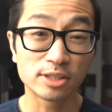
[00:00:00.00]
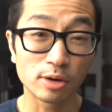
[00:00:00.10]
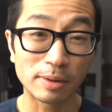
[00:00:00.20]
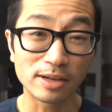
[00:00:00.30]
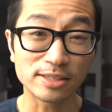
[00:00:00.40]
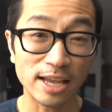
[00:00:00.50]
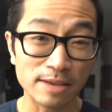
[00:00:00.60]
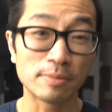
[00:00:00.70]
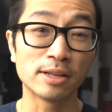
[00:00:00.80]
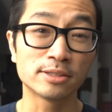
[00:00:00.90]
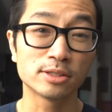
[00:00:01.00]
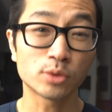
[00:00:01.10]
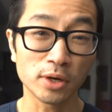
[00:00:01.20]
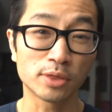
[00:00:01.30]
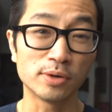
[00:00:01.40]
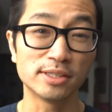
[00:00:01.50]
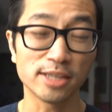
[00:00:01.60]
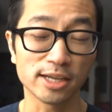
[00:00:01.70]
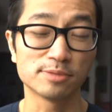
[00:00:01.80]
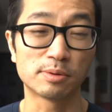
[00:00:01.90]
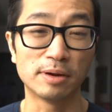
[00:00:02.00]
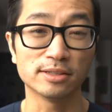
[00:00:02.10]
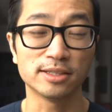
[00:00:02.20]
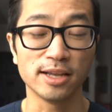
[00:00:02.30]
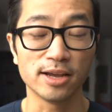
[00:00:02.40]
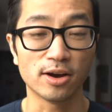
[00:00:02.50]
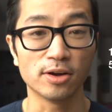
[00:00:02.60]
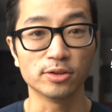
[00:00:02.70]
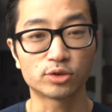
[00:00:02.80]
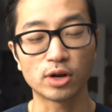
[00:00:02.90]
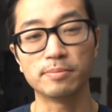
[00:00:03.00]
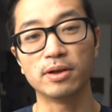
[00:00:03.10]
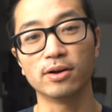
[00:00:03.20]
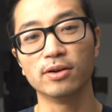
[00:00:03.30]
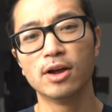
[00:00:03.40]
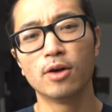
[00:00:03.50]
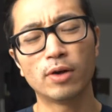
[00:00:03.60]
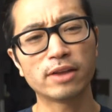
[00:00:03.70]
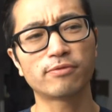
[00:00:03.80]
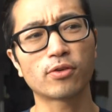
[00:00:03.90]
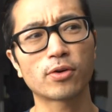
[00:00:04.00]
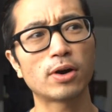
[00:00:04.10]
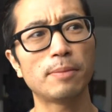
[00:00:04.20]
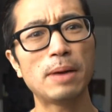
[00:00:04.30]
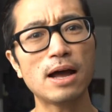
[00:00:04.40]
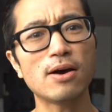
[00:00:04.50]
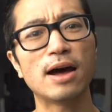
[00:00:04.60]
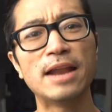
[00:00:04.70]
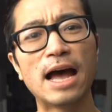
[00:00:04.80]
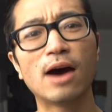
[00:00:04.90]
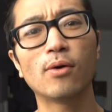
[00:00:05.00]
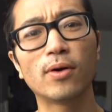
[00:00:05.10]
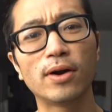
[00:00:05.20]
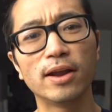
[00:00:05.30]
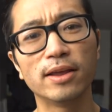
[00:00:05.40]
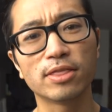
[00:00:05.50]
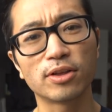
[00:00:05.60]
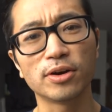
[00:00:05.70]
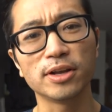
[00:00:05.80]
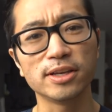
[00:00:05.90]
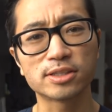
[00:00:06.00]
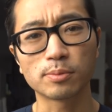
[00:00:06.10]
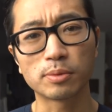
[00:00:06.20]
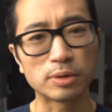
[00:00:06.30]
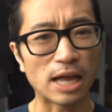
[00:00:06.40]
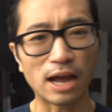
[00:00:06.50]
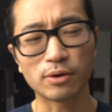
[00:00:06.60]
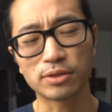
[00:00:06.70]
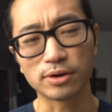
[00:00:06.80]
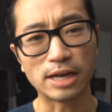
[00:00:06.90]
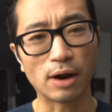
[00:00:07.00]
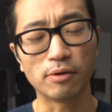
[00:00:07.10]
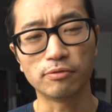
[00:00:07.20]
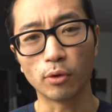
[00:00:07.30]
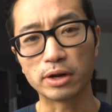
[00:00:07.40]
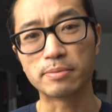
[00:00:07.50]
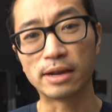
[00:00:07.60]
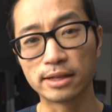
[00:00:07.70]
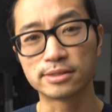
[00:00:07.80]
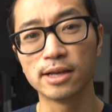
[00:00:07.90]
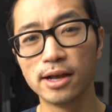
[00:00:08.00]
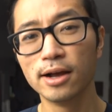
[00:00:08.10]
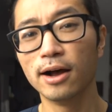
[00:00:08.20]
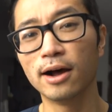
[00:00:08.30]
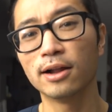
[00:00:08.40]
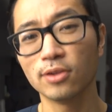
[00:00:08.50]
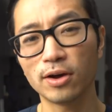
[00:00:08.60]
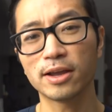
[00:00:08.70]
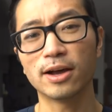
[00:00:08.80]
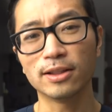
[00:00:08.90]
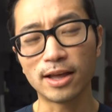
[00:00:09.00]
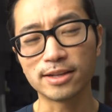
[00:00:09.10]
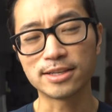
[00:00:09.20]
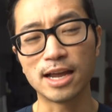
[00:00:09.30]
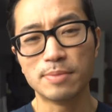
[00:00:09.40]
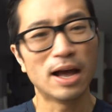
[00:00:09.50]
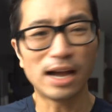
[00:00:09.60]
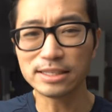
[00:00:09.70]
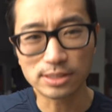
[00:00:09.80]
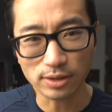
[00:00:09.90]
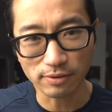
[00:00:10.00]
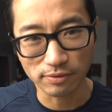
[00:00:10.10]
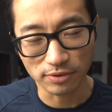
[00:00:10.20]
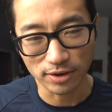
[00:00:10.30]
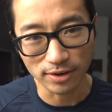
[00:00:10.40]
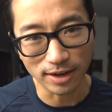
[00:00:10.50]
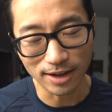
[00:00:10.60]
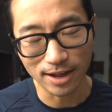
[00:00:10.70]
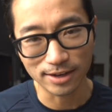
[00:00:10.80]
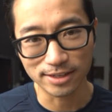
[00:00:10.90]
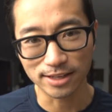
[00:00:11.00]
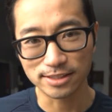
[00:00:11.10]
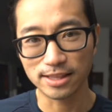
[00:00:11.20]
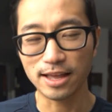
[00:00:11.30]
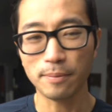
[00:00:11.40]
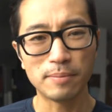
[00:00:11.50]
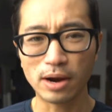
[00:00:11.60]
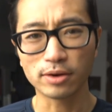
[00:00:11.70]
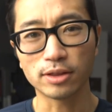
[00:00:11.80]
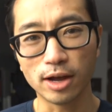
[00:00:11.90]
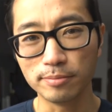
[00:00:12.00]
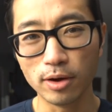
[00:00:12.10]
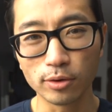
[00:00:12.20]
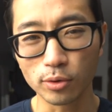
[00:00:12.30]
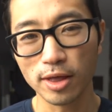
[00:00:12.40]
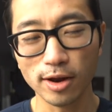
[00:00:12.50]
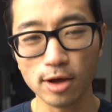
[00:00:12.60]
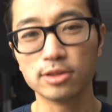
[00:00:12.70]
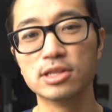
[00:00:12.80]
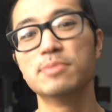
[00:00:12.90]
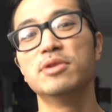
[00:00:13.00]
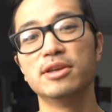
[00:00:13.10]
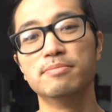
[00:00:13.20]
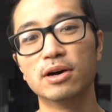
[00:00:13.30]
Miles, 8 minutes, 23 seconds per mile today on the treadmill, running for about an hour and 30, somewhere between an hour 30, an hour 40 minutes, logging a lot of time. I still haven't figured out how to get to that marathon mode or that unlimited